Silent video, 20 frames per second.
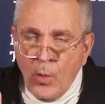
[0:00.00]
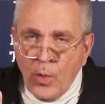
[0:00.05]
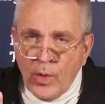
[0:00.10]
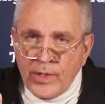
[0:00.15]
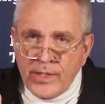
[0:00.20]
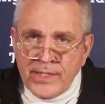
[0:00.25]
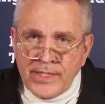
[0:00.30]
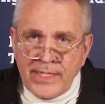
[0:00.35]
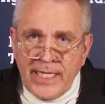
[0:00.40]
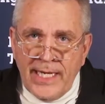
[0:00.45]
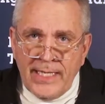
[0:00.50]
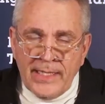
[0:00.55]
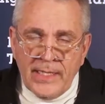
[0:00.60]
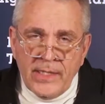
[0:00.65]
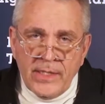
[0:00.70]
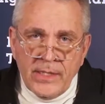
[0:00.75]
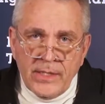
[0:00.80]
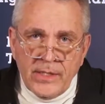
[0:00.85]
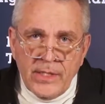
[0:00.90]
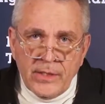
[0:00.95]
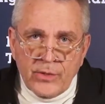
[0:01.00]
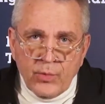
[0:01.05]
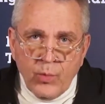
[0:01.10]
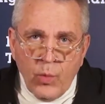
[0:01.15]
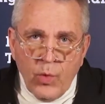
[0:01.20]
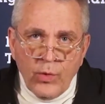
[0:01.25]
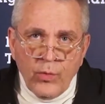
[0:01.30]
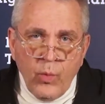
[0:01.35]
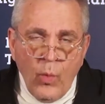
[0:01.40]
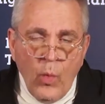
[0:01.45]
We're just saying that it's
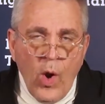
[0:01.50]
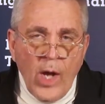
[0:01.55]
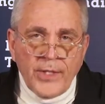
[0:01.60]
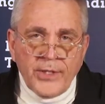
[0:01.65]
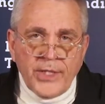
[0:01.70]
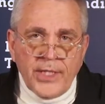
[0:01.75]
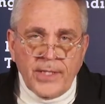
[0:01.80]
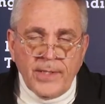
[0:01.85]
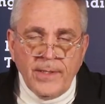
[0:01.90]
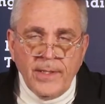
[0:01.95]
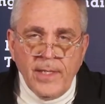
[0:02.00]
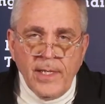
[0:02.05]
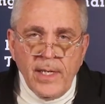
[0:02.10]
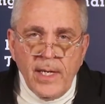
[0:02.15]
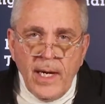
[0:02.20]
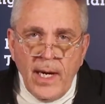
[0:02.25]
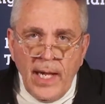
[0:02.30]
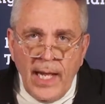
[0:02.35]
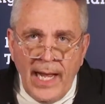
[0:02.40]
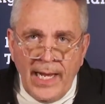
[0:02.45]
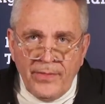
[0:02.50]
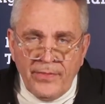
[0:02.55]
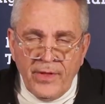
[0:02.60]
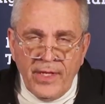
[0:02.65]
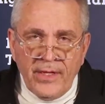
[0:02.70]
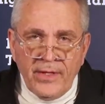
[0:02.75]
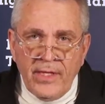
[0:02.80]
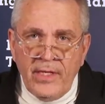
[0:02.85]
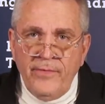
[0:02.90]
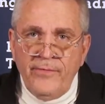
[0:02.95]
worth watching. I
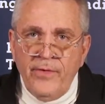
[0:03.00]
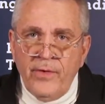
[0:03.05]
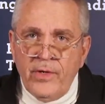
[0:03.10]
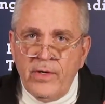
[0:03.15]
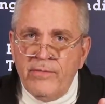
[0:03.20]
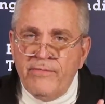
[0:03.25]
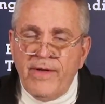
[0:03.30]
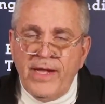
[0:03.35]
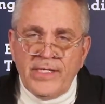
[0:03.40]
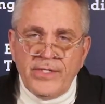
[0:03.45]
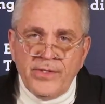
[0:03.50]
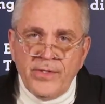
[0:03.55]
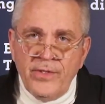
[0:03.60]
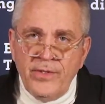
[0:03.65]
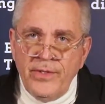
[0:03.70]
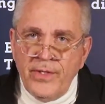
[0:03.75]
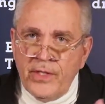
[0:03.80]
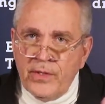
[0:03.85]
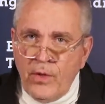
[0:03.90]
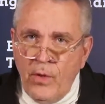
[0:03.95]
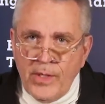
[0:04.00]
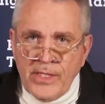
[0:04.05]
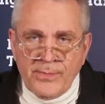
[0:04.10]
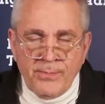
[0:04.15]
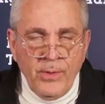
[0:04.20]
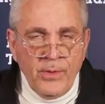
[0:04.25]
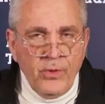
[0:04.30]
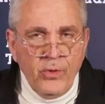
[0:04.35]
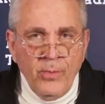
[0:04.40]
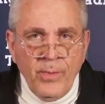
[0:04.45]
think that if you're an investor, you can always
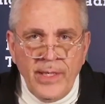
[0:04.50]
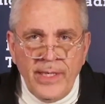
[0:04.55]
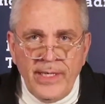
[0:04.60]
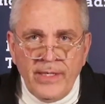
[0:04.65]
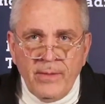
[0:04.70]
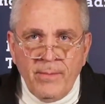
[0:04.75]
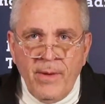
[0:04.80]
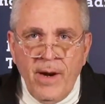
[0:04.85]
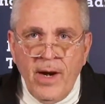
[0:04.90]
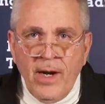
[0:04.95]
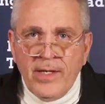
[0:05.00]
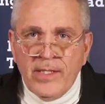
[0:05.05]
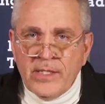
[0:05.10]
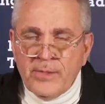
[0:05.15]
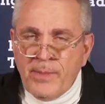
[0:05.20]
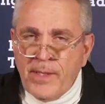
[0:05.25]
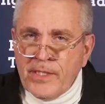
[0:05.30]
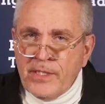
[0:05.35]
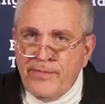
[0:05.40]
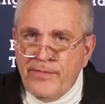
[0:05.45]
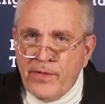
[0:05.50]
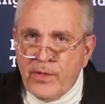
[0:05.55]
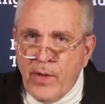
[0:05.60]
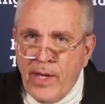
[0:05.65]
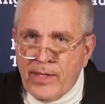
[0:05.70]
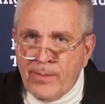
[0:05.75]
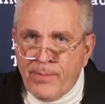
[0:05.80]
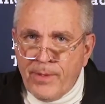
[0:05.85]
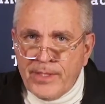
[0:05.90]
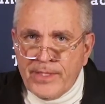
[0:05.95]
put new money in the market, especially if you know
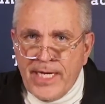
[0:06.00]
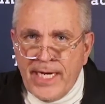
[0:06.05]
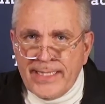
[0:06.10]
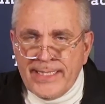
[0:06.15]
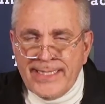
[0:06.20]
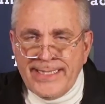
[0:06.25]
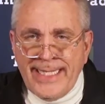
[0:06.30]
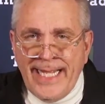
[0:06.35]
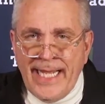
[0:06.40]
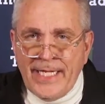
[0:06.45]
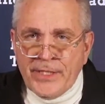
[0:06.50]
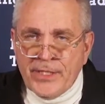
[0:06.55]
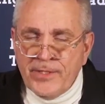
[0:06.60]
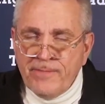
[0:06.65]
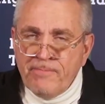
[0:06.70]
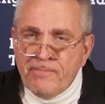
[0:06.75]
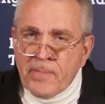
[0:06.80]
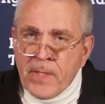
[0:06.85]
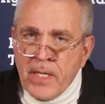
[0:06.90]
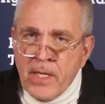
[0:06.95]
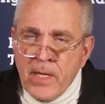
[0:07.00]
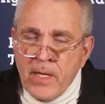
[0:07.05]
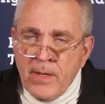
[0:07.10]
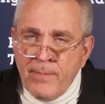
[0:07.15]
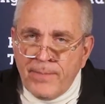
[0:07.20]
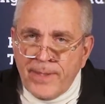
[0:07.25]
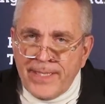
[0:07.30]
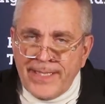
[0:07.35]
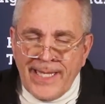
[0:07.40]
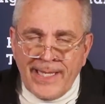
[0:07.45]
how to protect it and hedge it.
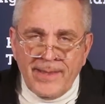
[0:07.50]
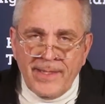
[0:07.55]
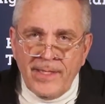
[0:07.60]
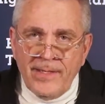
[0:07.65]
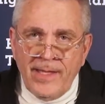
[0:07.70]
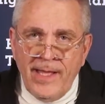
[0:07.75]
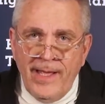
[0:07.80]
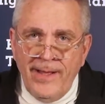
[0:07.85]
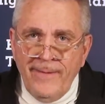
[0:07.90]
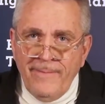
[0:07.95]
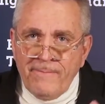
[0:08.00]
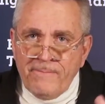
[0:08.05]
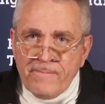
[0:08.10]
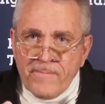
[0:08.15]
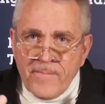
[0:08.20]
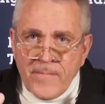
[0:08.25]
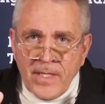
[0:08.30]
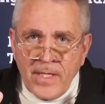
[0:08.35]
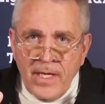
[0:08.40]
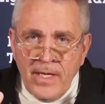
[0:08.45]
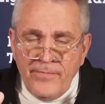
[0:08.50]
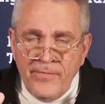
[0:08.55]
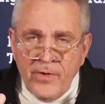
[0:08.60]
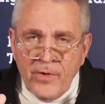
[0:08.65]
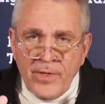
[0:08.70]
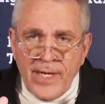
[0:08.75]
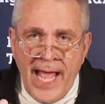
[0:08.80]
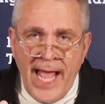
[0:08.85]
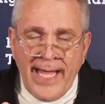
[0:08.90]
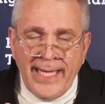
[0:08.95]
But at the end of the day, if
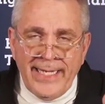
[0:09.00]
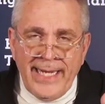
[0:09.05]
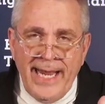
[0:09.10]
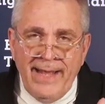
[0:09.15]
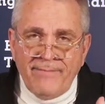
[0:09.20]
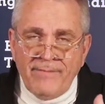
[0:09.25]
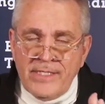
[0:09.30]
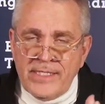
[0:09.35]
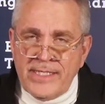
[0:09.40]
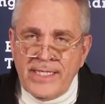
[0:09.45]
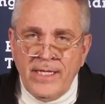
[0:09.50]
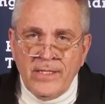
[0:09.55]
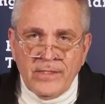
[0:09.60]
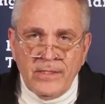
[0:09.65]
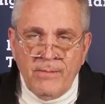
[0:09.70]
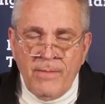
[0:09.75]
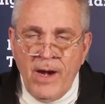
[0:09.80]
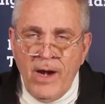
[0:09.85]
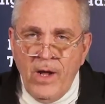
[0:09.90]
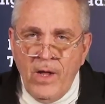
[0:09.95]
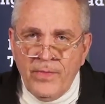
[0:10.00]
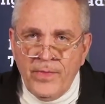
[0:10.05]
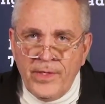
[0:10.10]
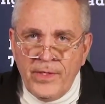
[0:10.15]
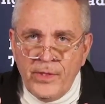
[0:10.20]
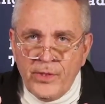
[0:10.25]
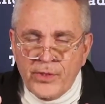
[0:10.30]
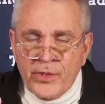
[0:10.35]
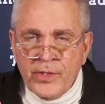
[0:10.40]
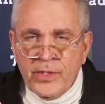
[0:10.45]
you're not going to have to sell tomorrow,
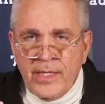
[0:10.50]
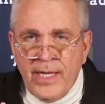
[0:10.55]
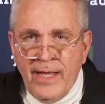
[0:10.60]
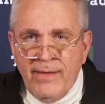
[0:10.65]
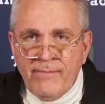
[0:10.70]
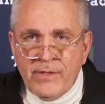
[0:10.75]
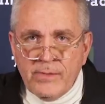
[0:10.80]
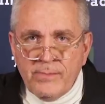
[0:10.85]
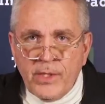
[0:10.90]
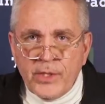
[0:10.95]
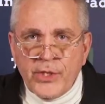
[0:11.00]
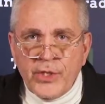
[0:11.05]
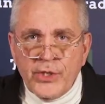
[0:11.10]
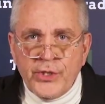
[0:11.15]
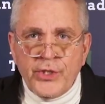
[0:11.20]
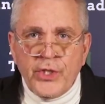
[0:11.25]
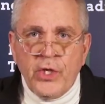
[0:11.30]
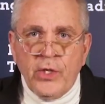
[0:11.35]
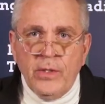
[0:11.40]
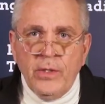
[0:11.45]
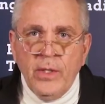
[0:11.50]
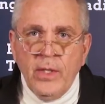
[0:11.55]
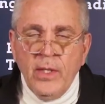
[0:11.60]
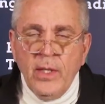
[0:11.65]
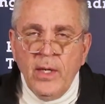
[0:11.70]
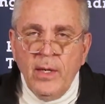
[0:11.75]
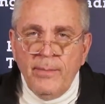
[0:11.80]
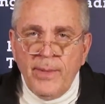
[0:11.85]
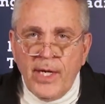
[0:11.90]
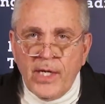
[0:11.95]
then you shouldn't have as much concern
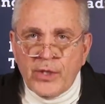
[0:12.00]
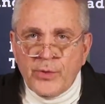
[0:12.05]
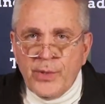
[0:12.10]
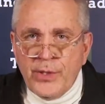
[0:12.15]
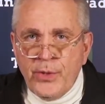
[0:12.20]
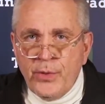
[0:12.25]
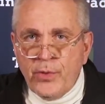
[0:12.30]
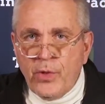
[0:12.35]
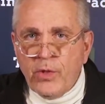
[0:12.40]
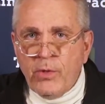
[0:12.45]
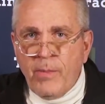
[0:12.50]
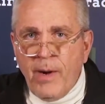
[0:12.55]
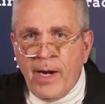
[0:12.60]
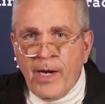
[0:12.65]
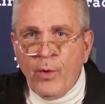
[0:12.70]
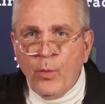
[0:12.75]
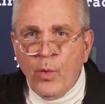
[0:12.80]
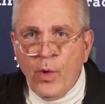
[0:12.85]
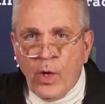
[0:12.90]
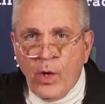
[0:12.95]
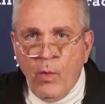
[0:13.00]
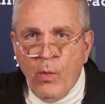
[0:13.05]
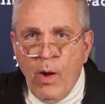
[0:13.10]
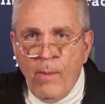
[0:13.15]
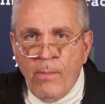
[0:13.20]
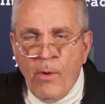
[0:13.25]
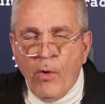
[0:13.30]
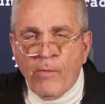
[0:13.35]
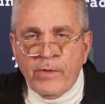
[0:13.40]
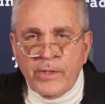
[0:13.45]
because we do know the market will go
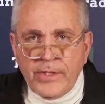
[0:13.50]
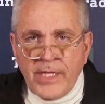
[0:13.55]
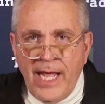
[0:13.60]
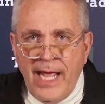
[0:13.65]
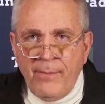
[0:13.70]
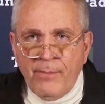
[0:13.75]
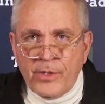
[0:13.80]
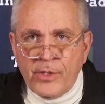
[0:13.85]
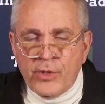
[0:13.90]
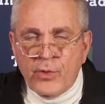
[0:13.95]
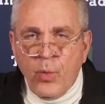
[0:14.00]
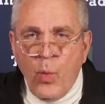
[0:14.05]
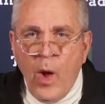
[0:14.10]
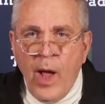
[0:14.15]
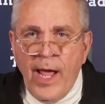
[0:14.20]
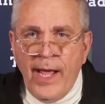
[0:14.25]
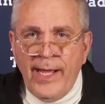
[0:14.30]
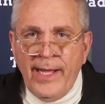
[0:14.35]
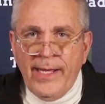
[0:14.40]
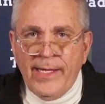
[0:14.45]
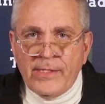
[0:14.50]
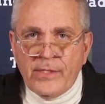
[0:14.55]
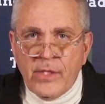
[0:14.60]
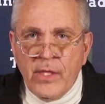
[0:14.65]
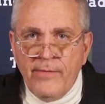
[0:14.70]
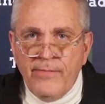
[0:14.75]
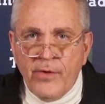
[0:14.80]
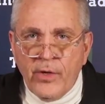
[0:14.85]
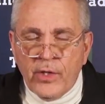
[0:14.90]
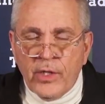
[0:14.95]
up over time, which is why
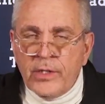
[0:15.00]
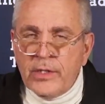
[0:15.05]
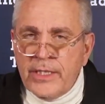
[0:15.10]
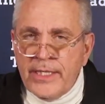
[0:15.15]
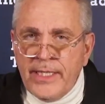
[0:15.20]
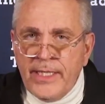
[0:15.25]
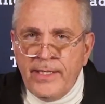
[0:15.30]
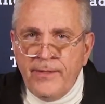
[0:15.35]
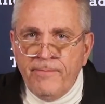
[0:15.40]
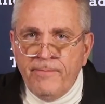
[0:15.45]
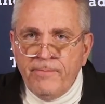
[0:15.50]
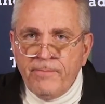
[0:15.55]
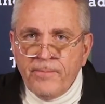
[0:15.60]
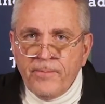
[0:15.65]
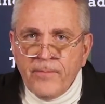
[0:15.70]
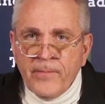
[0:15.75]
if you're going to lean,